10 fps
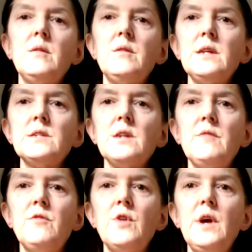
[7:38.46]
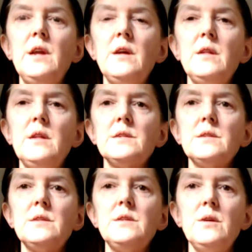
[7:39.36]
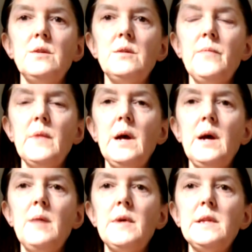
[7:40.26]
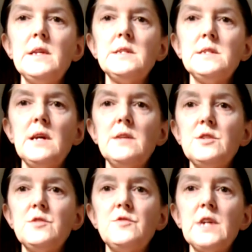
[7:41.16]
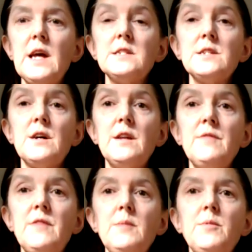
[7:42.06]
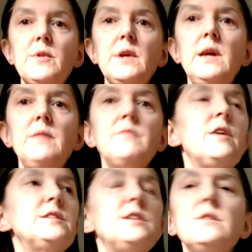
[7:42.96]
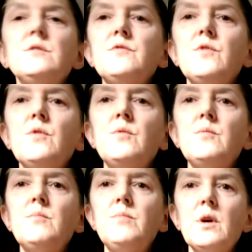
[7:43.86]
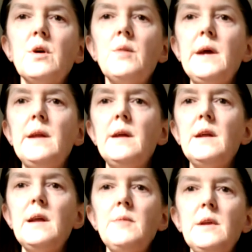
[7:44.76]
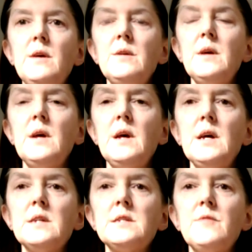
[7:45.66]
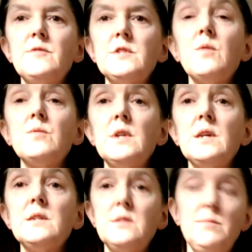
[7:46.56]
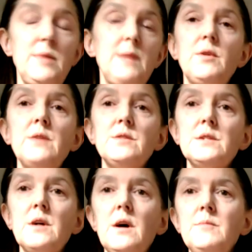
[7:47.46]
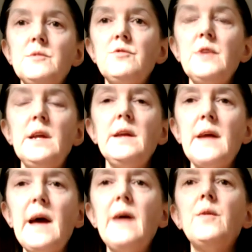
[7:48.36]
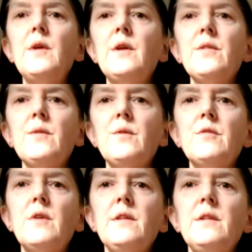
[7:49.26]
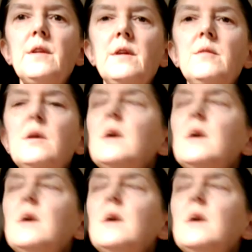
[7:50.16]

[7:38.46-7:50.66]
things I avoid, things I do. But this is it, just to get started. If anybody finds it useful, put a comment and let me know. So I've told this to people loads of times, written it down, and I thought rather than